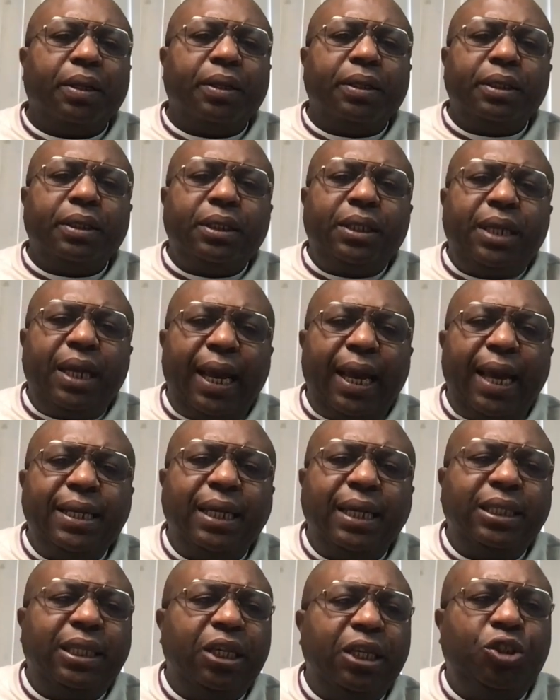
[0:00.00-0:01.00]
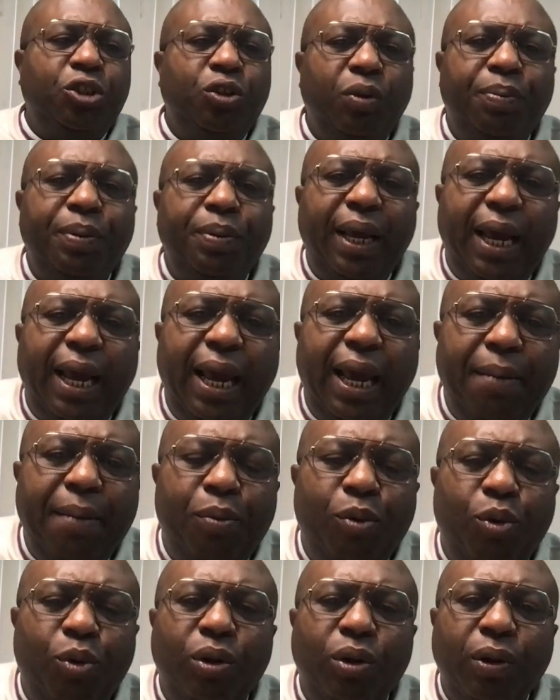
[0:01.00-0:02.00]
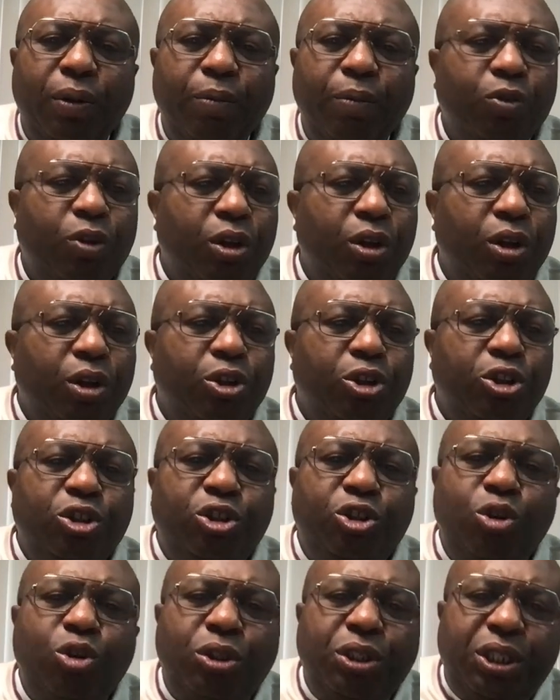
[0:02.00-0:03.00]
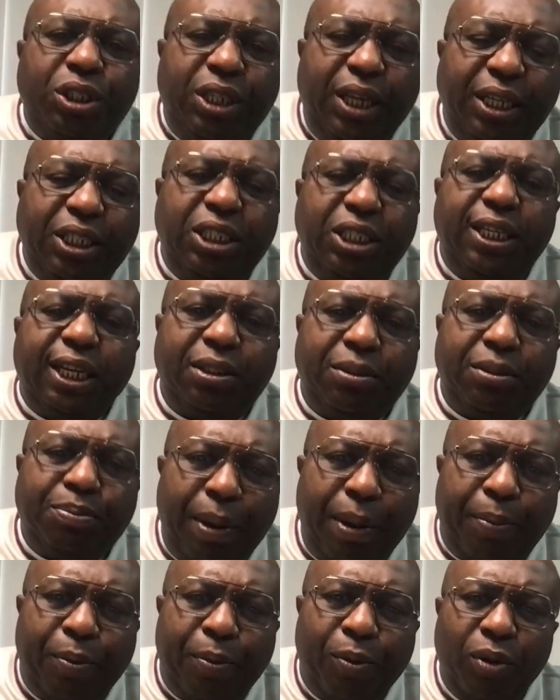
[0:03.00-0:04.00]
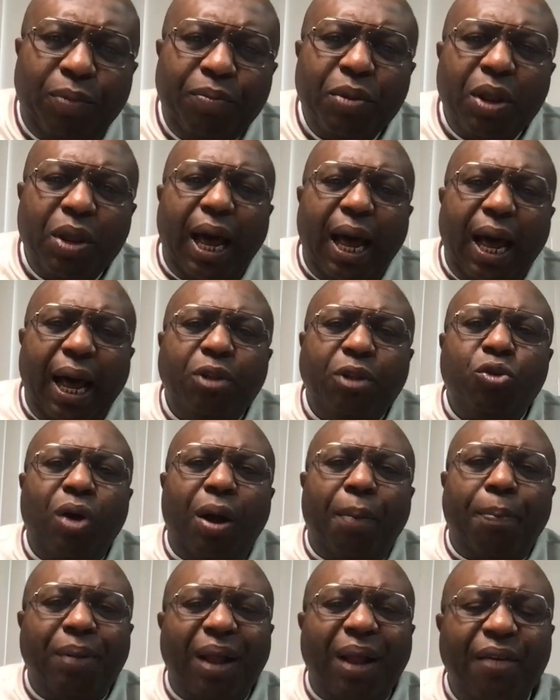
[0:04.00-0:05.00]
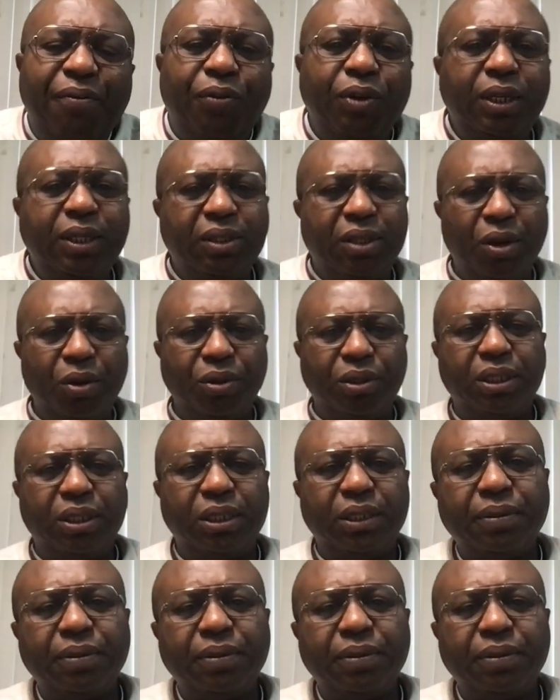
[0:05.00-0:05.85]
The agency should be able to teach these people how to apply for these loans.